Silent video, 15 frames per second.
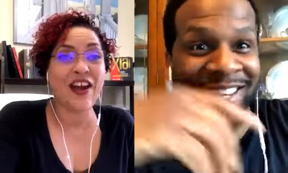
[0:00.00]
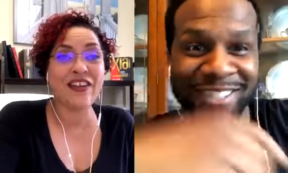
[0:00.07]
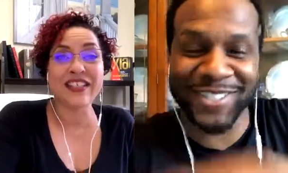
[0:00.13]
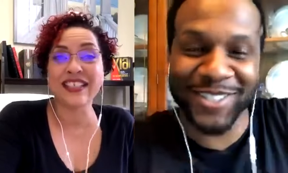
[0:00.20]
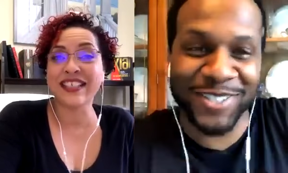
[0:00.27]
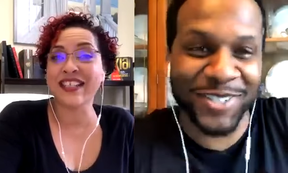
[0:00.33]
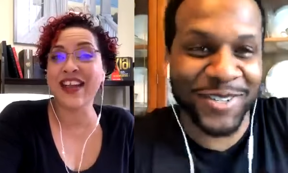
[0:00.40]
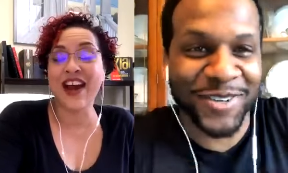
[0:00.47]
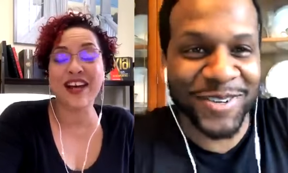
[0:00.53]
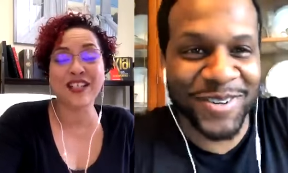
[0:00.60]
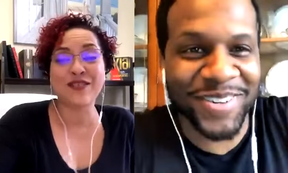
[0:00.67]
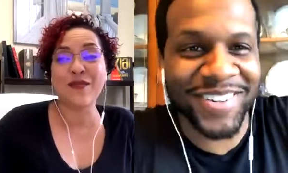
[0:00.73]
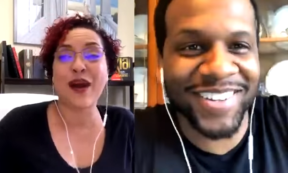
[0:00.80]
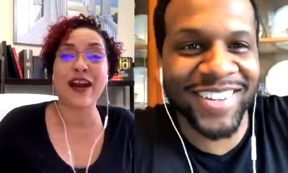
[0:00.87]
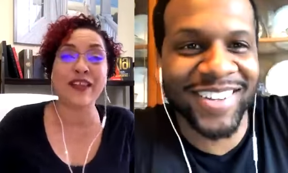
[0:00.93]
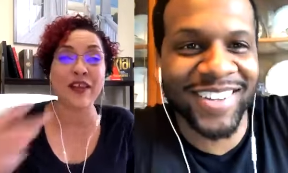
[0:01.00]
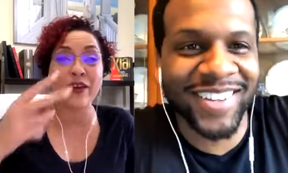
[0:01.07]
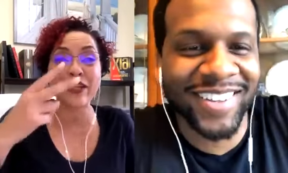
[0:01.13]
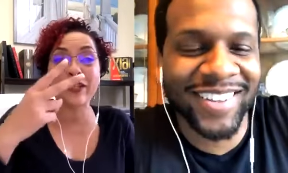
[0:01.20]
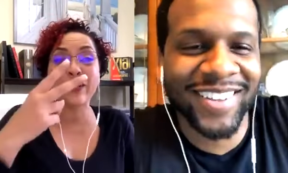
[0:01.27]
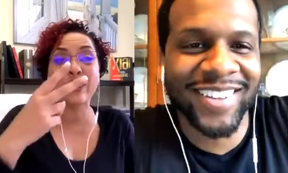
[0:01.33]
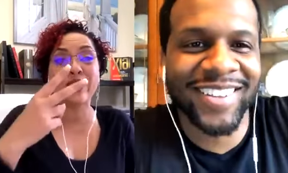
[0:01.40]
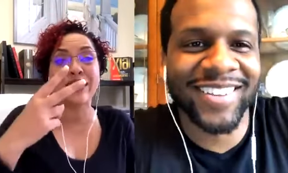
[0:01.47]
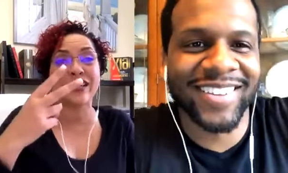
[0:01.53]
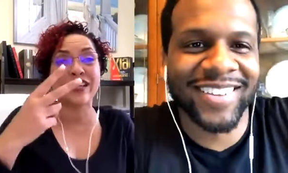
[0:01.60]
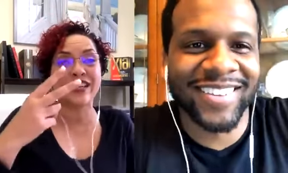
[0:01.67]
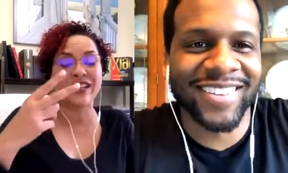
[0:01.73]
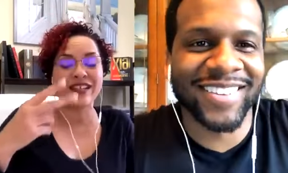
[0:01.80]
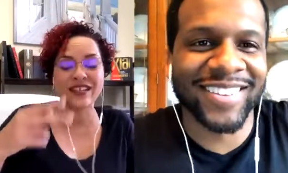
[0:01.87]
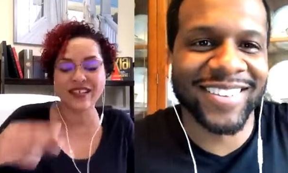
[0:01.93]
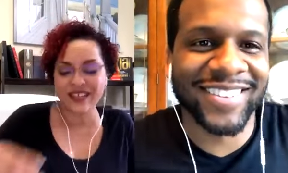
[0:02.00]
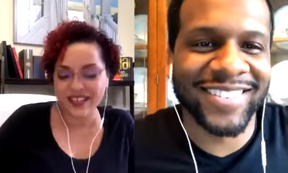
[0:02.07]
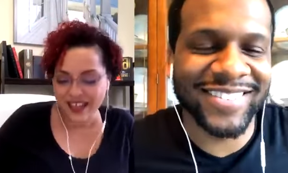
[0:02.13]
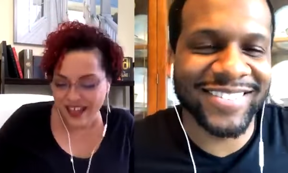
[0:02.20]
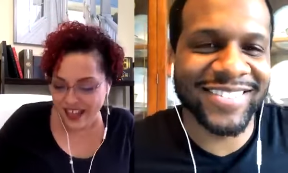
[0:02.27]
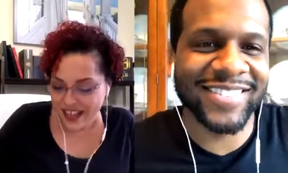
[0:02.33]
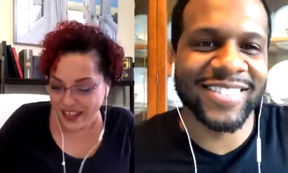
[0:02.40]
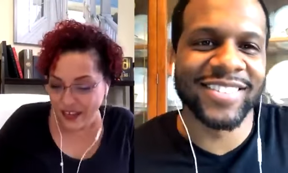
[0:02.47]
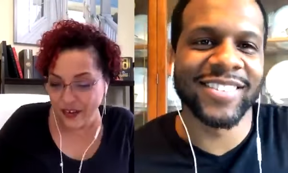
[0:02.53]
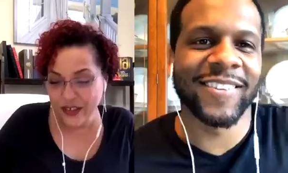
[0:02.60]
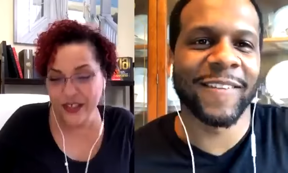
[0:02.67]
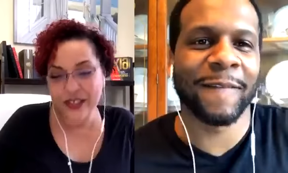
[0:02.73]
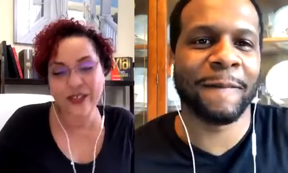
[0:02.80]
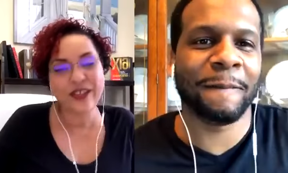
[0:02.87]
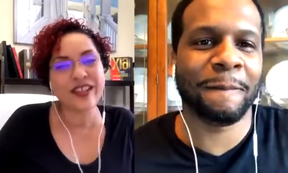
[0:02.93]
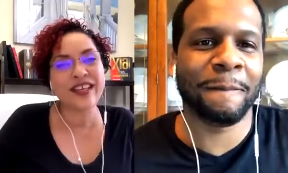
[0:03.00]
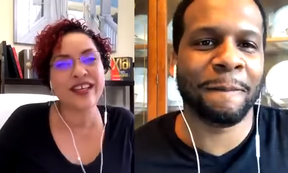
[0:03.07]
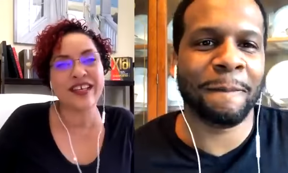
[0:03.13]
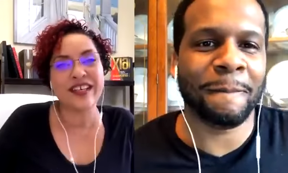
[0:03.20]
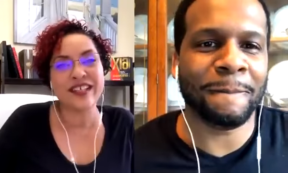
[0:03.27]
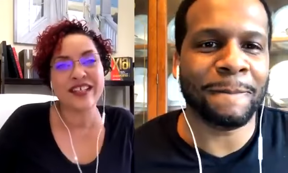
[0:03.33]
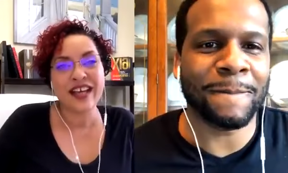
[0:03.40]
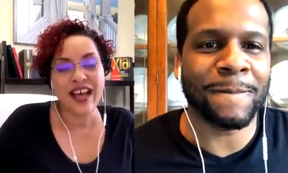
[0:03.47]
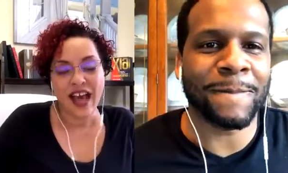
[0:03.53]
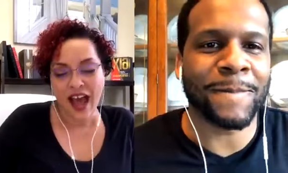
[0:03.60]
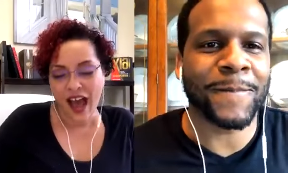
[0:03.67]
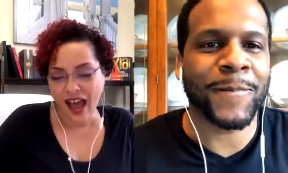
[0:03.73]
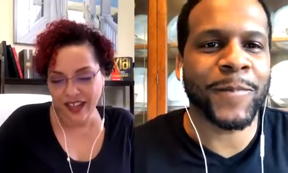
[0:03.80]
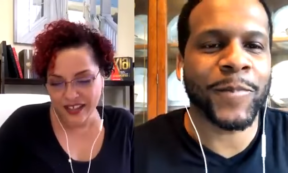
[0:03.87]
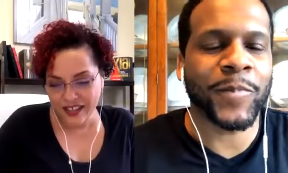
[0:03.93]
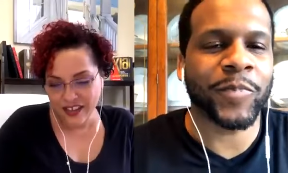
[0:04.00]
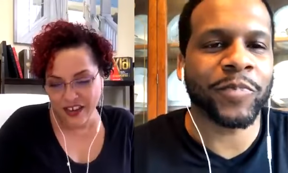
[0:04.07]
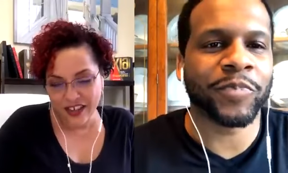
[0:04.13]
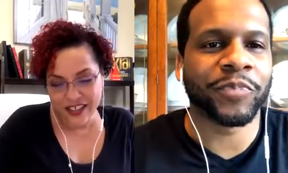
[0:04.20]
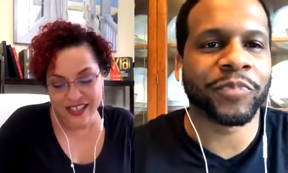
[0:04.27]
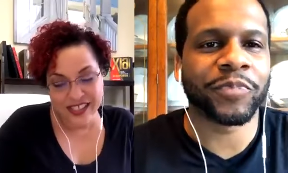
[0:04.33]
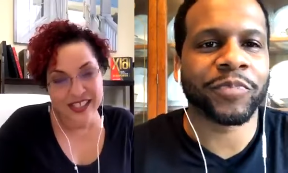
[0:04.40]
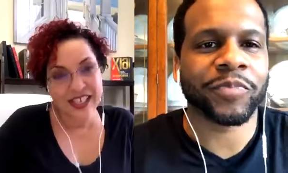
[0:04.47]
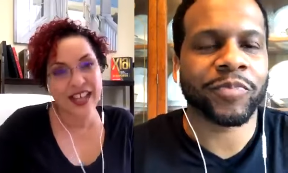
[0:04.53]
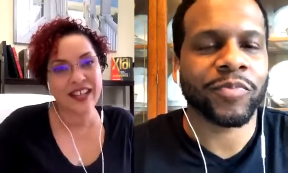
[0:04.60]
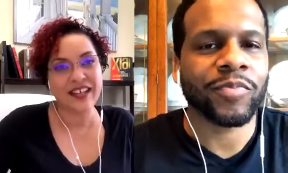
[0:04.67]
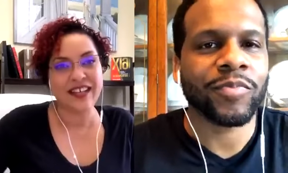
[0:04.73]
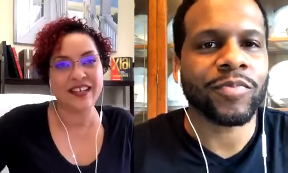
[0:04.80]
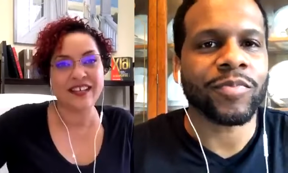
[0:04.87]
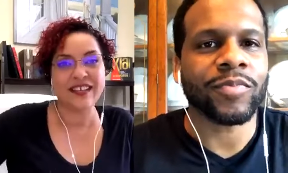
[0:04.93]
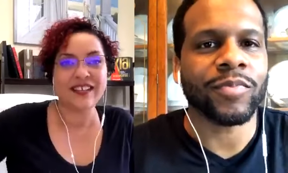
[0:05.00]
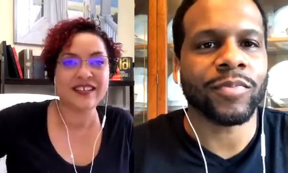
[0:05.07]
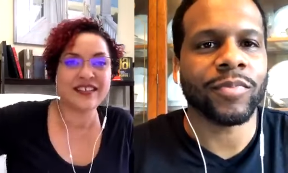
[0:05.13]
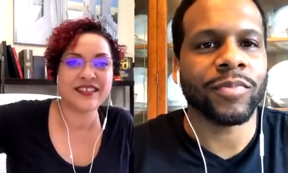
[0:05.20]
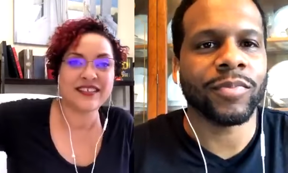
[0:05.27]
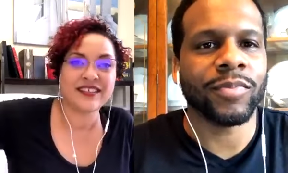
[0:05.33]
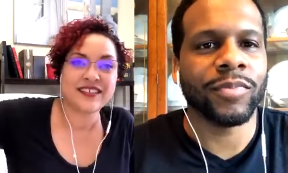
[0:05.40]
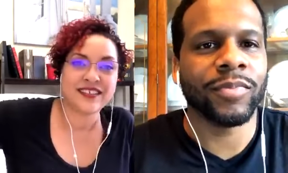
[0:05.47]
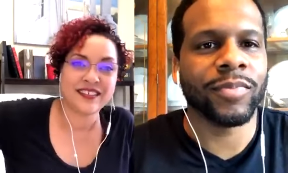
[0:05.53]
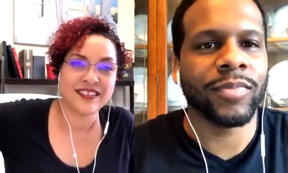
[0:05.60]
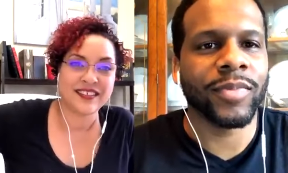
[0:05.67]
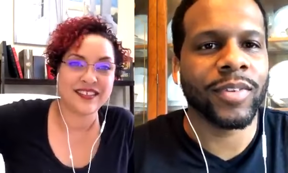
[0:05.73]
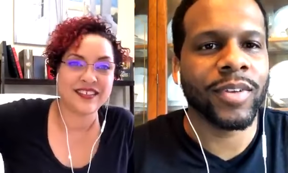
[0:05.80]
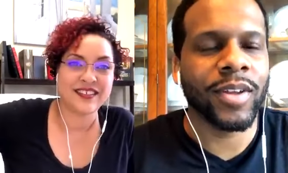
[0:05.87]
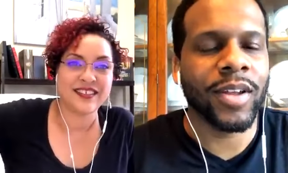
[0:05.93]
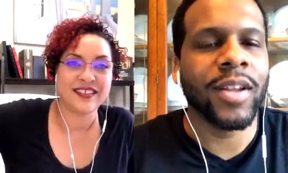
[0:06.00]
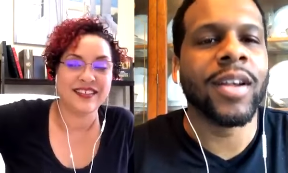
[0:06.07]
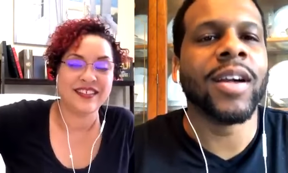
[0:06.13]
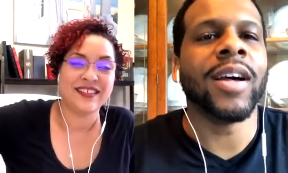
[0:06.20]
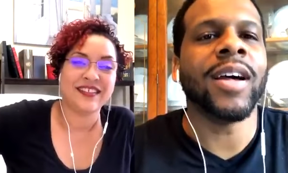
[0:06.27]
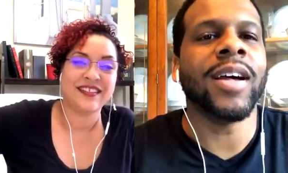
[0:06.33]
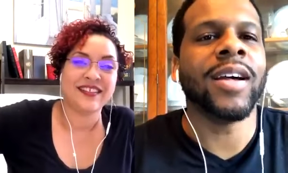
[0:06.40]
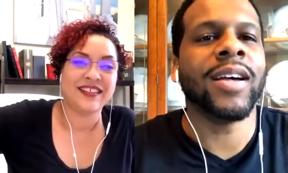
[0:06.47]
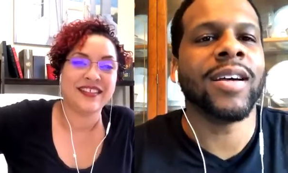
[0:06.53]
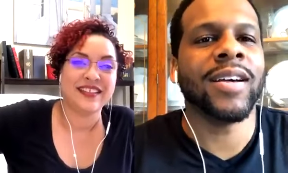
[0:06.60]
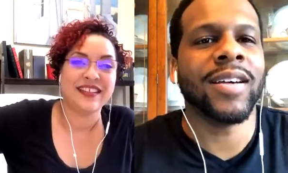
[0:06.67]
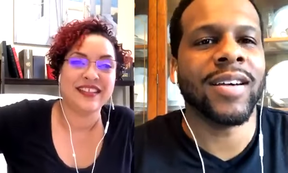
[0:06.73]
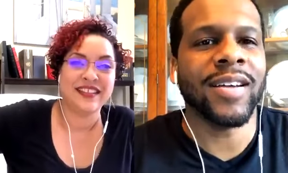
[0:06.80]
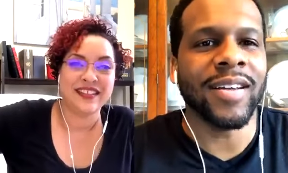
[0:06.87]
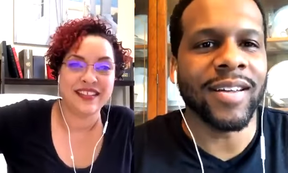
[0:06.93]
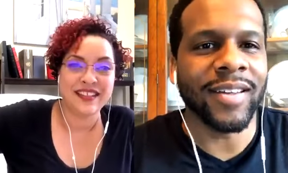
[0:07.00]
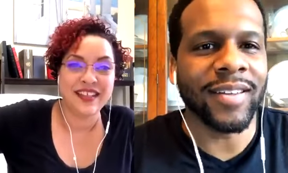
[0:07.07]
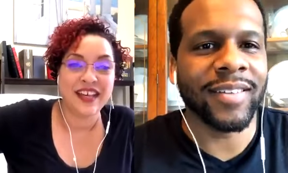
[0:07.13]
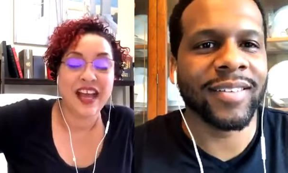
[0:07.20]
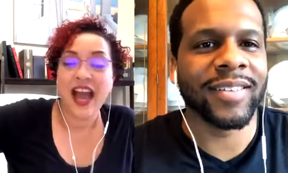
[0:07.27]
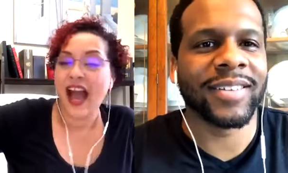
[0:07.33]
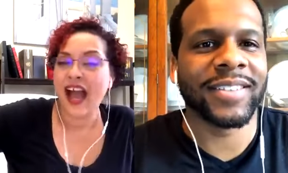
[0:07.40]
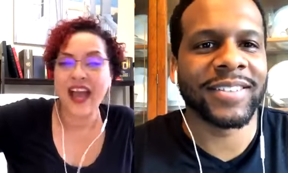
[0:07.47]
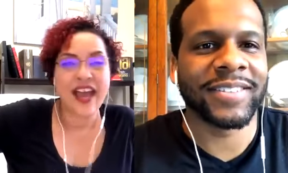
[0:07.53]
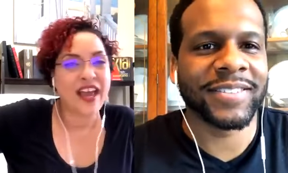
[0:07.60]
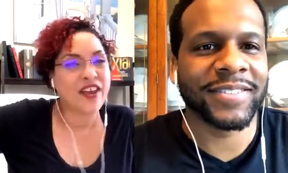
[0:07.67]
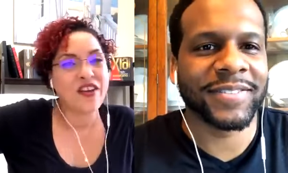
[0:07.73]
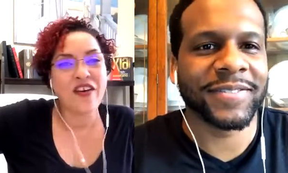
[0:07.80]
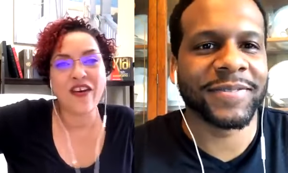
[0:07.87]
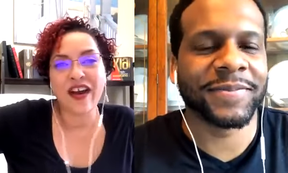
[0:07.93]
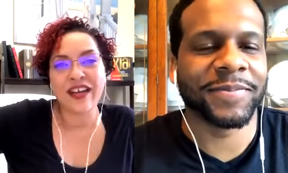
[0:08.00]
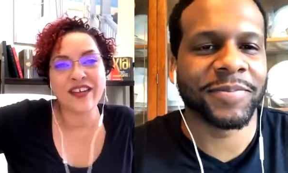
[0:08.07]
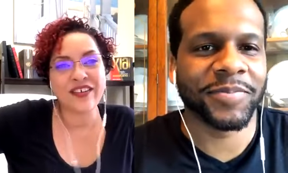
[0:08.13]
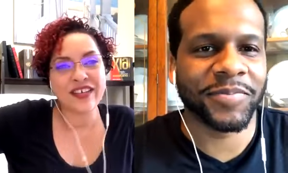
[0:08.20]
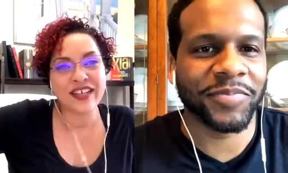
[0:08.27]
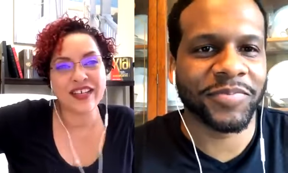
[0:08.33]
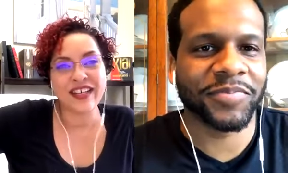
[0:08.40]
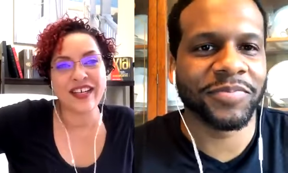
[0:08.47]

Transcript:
Speaker 1: was not smart. There were two things. There were two things. I started selling. Ah. I had no idea what the hell